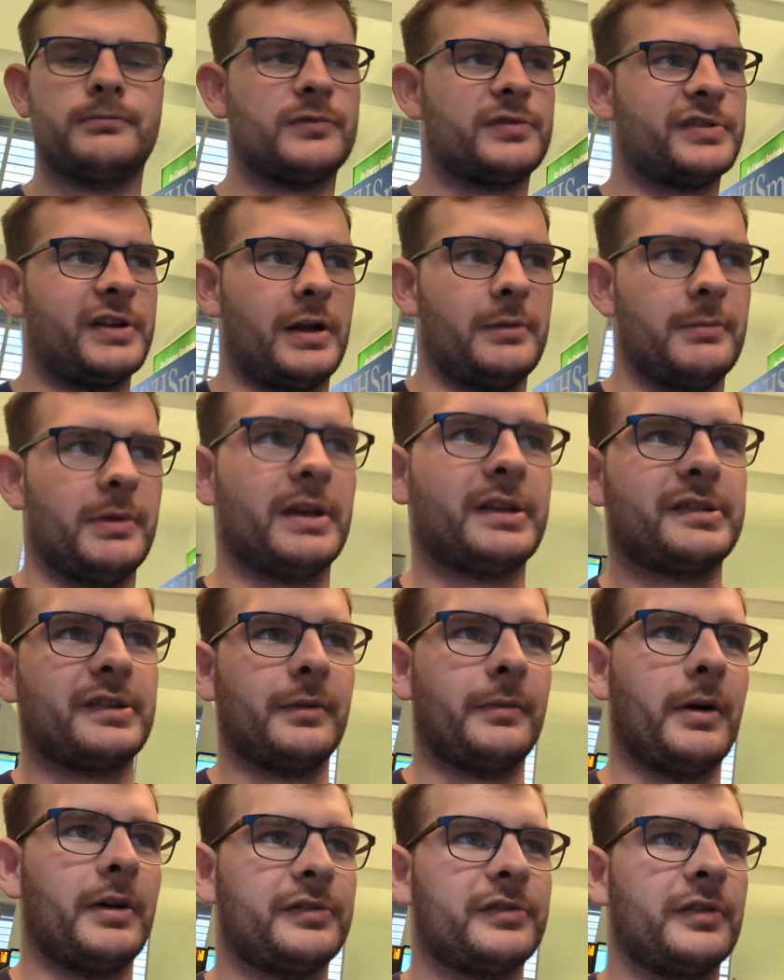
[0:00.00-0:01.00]
Slight mix
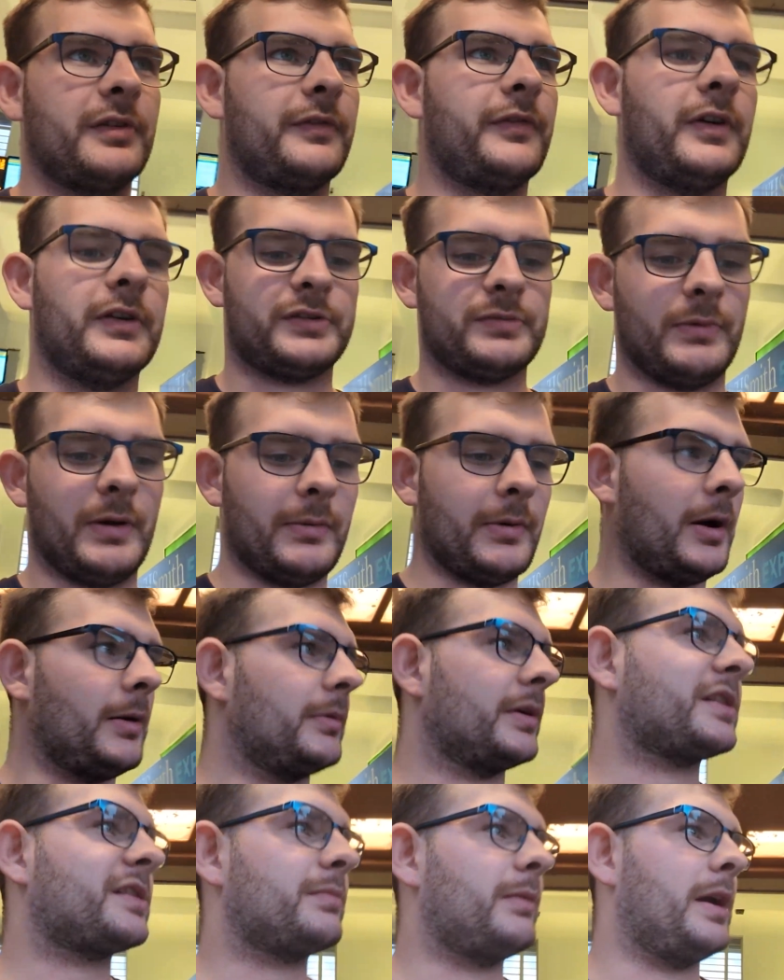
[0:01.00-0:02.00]
up. I was on the phone to my mum
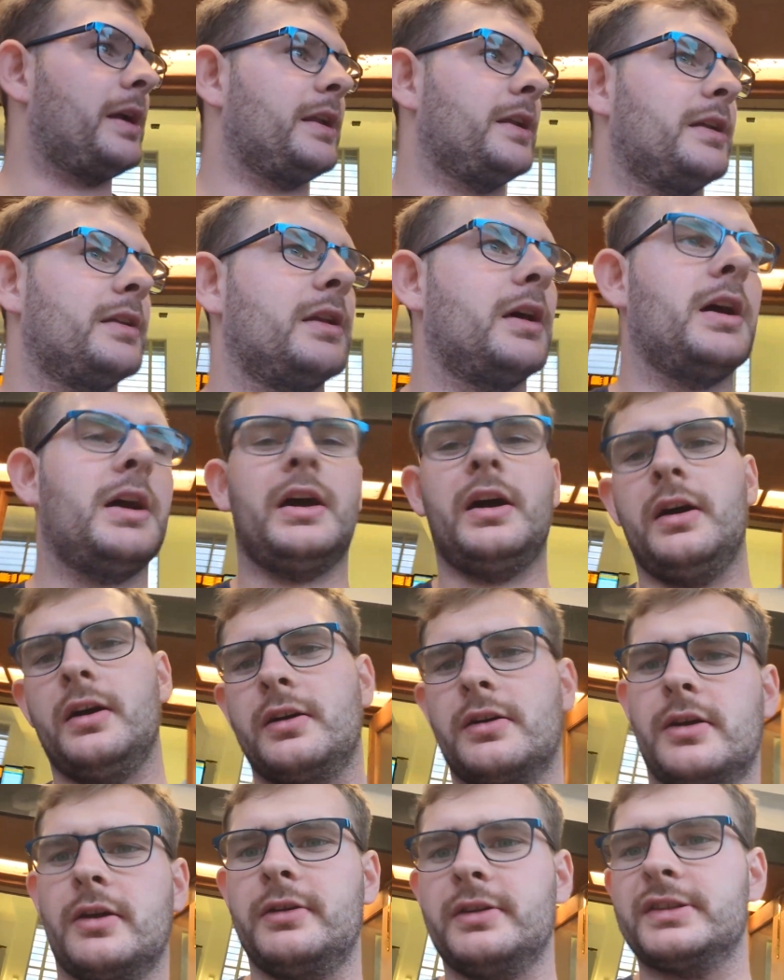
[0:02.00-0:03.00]
explaining, like, oh,
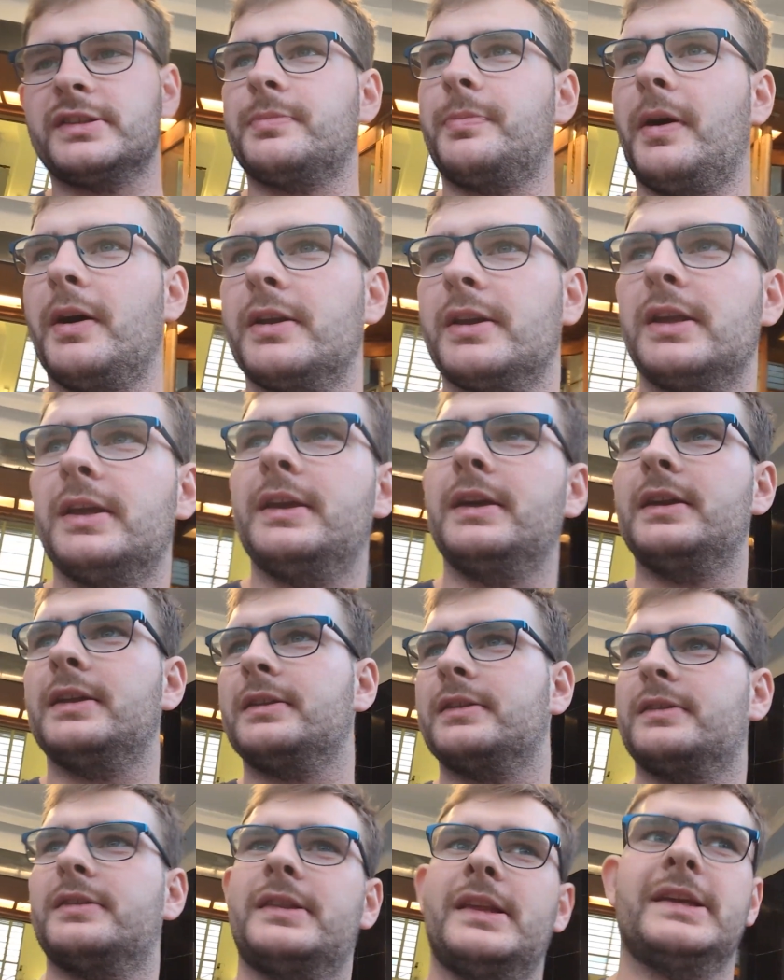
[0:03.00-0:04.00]
I'm going to Putney
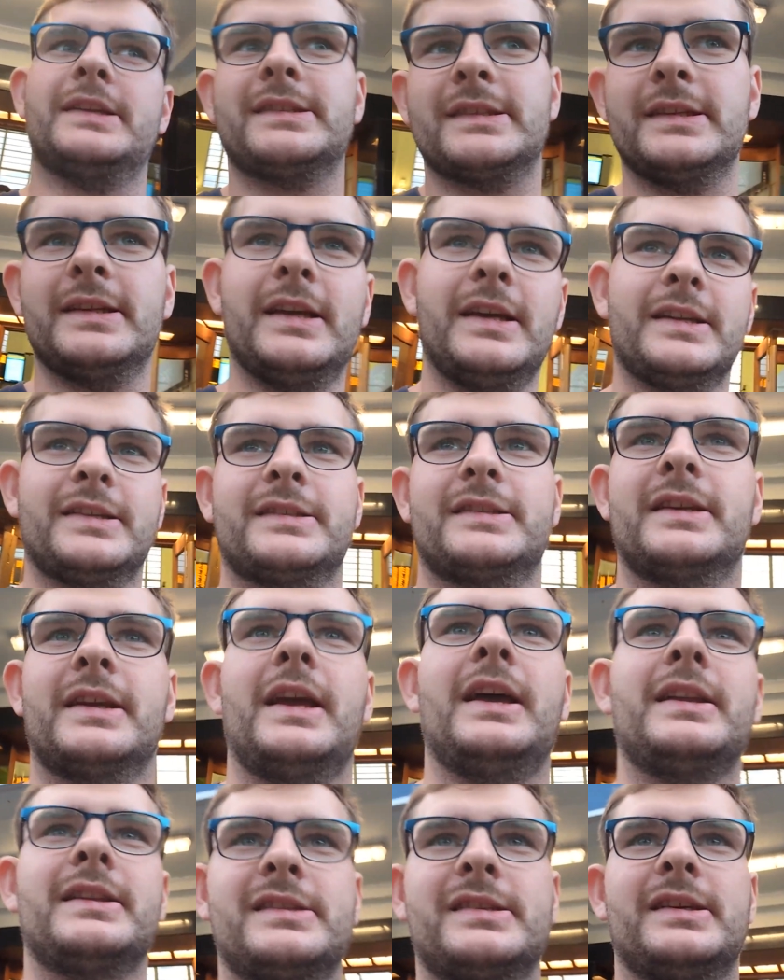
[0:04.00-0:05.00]
and this and this to
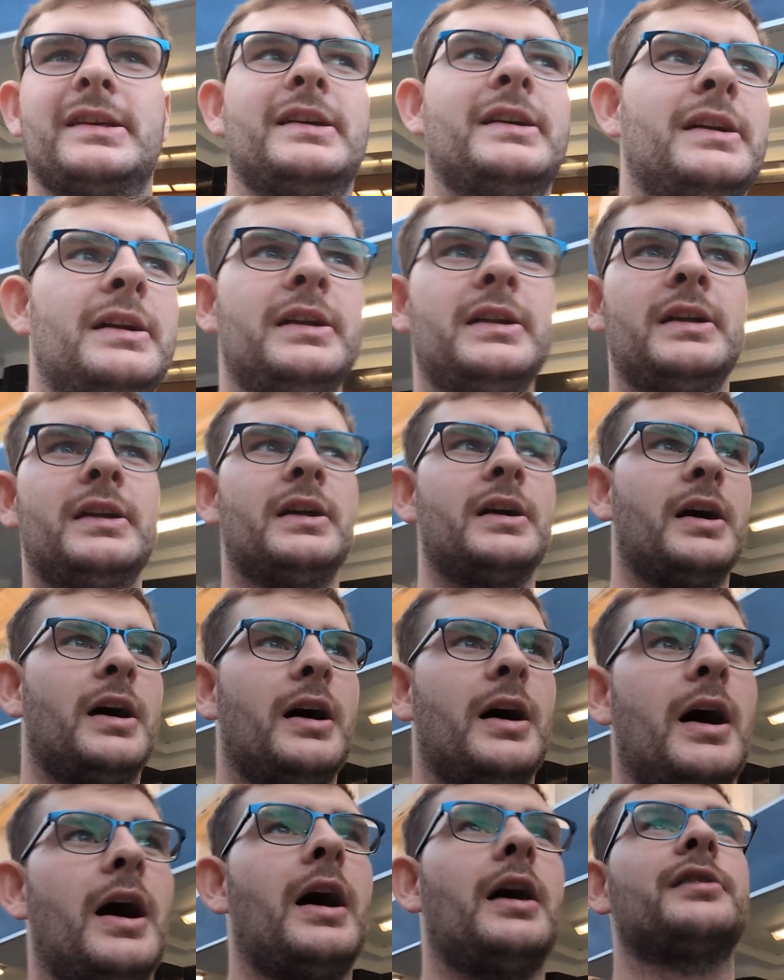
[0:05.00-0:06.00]
get to
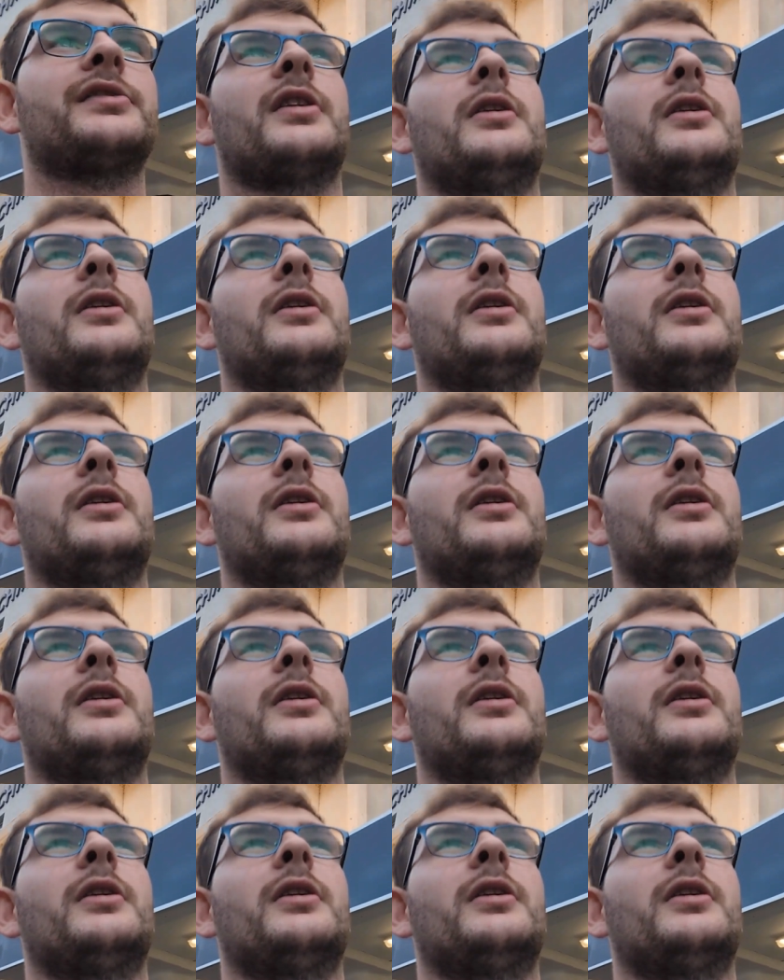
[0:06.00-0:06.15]
her house.